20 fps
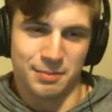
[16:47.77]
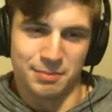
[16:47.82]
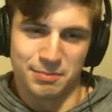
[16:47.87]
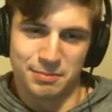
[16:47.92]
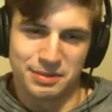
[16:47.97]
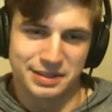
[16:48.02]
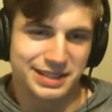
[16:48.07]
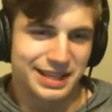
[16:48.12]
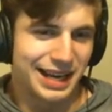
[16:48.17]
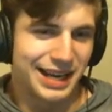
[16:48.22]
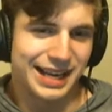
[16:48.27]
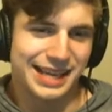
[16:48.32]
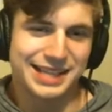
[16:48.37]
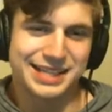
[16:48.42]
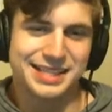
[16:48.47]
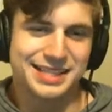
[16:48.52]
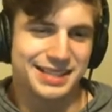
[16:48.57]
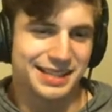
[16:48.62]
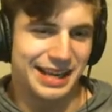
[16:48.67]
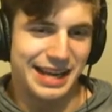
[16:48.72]

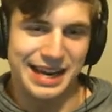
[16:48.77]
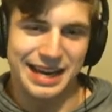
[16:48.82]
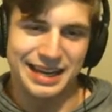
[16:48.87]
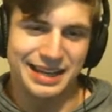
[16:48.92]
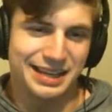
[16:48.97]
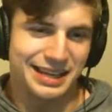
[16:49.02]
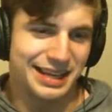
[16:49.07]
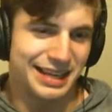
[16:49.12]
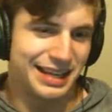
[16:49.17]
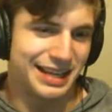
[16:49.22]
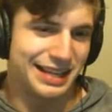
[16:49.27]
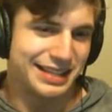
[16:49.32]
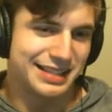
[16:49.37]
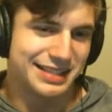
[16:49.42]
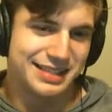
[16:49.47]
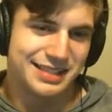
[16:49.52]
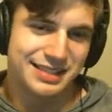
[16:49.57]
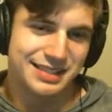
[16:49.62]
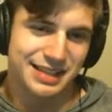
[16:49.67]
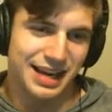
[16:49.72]
Besides, it
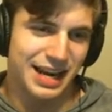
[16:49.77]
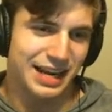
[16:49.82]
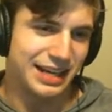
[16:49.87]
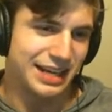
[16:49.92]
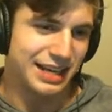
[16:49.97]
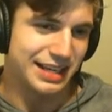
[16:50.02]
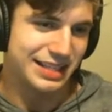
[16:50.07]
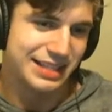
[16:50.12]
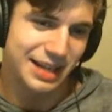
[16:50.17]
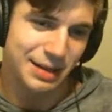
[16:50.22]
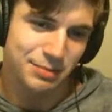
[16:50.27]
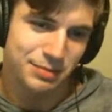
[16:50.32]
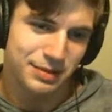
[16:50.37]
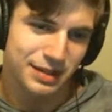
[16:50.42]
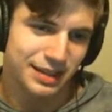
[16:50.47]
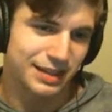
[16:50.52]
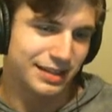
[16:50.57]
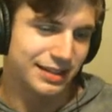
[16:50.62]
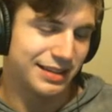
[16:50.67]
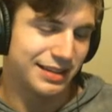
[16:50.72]
needs
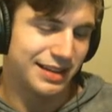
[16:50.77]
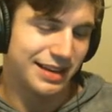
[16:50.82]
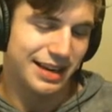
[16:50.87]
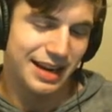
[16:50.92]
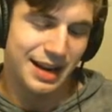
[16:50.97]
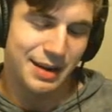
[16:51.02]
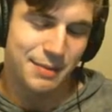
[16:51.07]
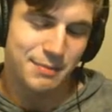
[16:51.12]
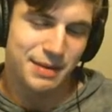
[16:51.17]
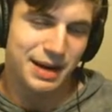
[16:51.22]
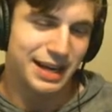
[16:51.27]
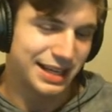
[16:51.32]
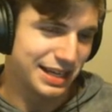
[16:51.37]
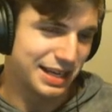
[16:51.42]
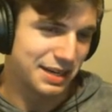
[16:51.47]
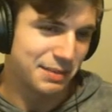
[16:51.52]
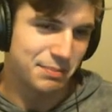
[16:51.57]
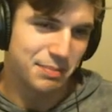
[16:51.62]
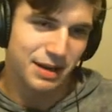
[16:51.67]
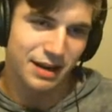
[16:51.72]
something. It might
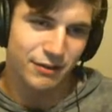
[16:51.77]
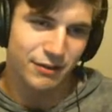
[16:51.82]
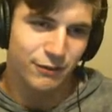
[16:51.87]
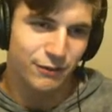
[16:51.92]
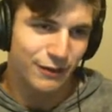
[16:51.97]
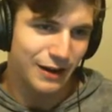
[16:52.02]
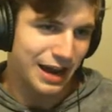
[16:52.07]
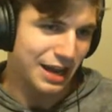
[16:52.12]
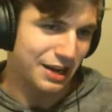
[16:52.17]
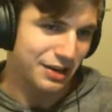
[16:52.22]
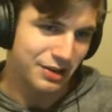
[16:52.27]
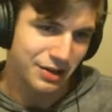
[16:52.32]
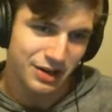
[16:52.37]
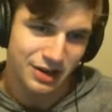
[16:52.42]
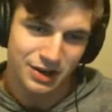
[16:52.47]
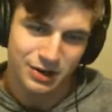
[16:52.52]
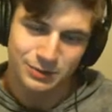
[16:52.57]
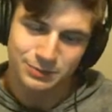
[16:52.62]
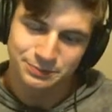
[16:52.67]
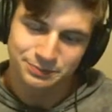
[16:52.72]
need a buff. I don't
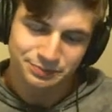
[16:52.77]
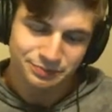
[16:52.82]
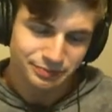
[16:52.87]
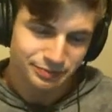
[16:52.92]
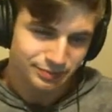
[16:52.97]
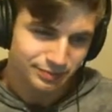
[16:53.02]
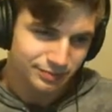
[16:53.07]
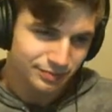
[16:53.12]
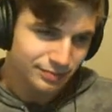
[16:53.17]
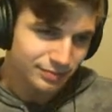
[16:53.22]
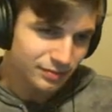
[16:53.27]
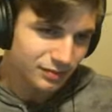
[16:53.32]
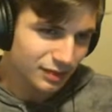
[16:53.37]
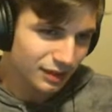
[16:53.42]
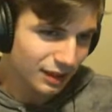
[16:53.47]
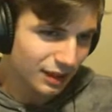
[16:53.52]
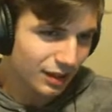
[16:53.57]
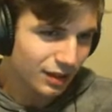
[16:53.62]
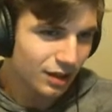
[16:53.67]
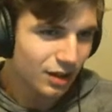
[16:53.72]
know.
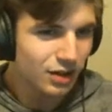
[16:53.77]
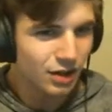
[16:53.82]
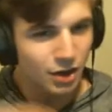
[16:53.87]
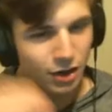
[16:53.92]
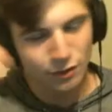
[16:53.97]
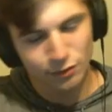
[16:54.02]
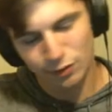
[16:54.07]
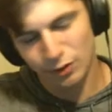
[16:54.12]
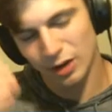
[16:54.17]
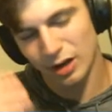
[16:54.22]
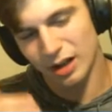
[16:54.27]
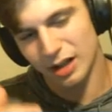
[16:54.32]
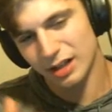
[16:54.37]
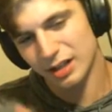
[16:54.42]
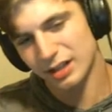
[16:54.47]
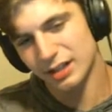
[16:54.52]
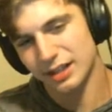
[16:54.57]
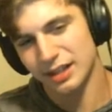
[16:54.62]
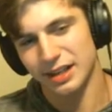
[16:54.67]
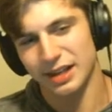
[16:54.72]

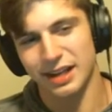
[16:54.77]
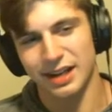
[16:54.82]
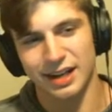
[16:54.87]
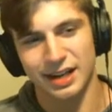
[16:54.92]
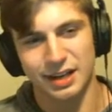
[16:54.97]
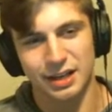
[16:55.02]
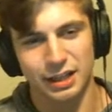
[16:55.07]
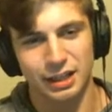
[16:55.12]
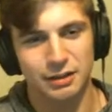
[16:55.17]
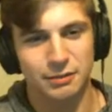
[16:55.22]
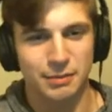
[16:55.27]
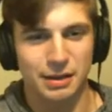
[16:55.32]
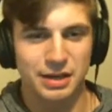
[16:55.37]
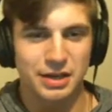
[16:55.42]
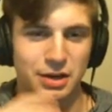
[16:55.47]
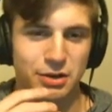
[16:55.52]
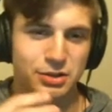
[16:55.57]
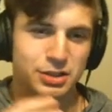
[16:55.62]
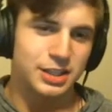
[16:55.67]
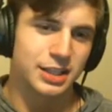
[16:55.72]
Overall, my
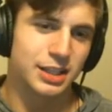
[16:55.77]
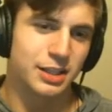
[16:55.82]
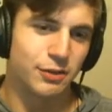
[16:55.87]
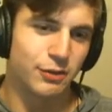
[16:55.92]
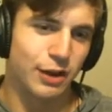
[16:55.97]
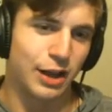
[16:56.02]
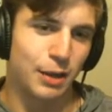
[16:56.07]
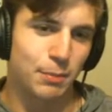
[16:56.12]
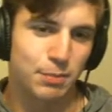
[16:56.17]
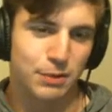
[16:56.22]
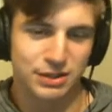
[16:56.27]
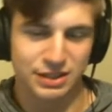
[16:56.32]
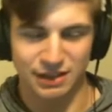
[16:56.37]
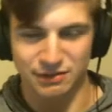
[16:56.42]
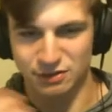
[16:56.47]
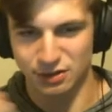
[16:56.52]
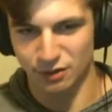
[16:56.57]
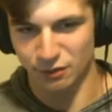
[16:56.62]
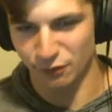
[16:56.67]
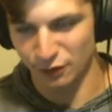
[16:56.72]
note to the developers
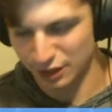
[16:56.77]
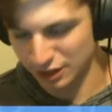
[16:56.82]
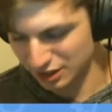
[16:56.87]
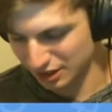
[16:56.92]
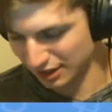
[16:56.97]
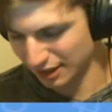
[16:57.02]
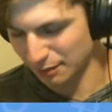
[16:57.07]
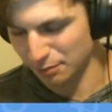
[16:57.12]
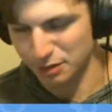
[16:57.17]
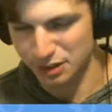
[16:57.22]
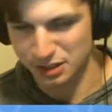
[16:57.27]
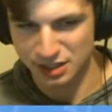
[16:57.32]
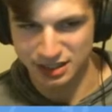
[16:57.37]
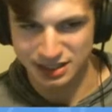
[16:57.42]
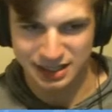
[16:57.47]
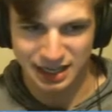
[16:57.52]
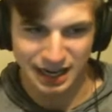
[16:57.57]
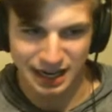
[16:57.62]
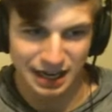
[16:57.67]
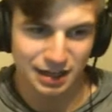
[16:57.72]
after finishing up this
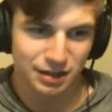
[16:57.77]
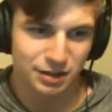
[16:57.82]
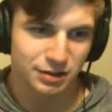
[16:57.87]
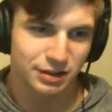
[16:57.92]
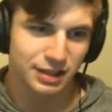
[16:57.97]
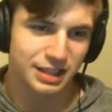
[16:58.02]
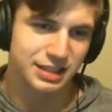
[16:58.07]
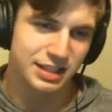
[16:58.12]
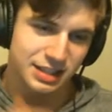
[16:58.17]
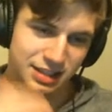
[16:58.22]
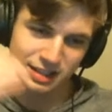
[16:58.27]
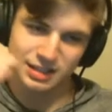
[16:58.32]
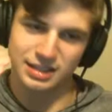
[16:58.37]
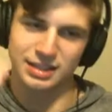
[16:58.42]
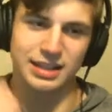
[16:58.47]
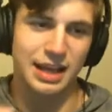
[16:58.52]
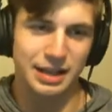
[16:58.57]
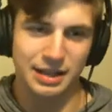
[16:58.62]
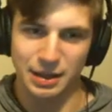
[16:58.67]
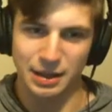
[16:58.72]
entire list,
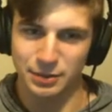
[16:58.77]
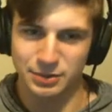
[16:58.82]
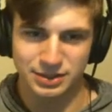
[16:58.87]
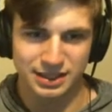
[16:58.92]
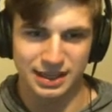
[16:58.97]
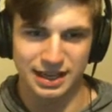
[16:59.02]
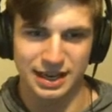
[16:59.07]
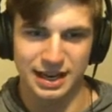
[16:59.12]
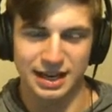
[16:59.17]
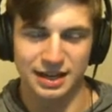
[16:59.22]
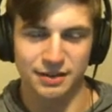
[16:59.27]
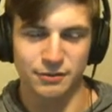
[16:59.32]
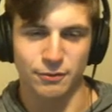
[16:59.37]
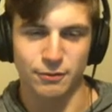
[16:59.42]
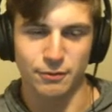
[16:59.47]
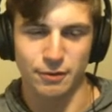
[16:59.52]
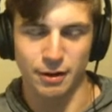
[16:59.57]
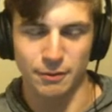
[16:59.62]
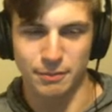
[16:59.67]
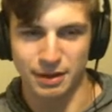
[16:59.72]
that was the end
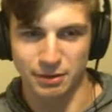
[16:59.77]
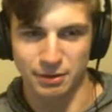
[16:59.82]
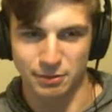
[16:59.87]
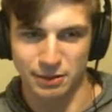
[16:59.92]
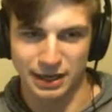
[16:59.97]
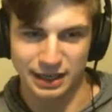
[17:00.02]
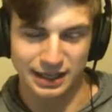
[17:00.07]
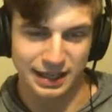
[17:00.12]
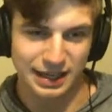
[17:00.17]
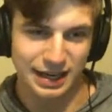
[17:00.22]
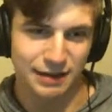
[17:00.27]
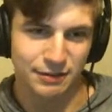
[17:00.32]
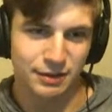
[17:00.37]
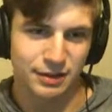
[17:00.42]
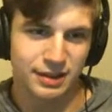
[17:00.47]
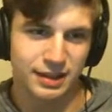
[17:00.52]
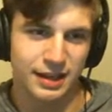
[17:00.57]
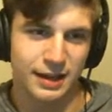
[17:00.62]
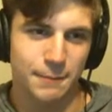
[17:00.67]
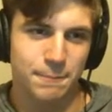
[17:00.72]
of me ranking
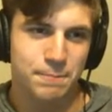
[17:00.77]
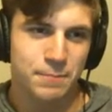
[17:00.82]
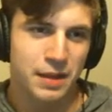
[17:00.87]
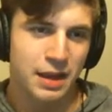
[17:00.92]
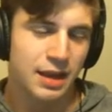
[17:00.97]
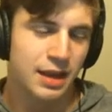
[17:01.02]
everything.